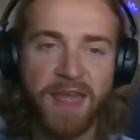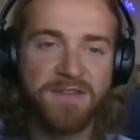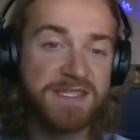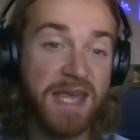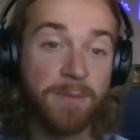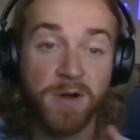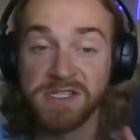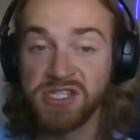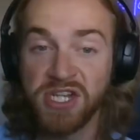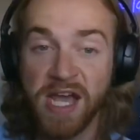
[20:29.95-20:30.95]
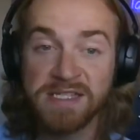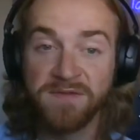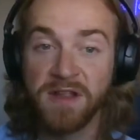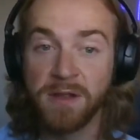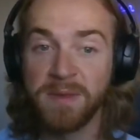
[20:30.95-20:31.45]
If this game was in
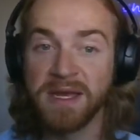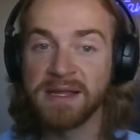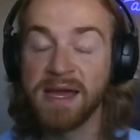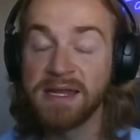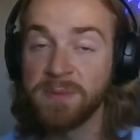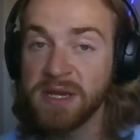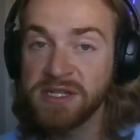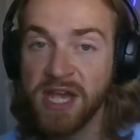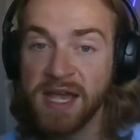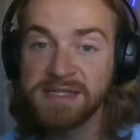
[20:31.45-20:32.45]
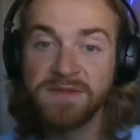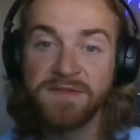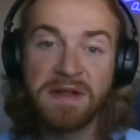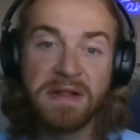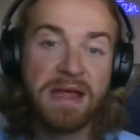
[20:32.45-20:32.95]
Jacksonville, I'd be inclined to pick
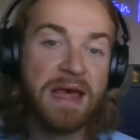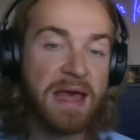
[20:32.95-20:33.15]
Jacksonville.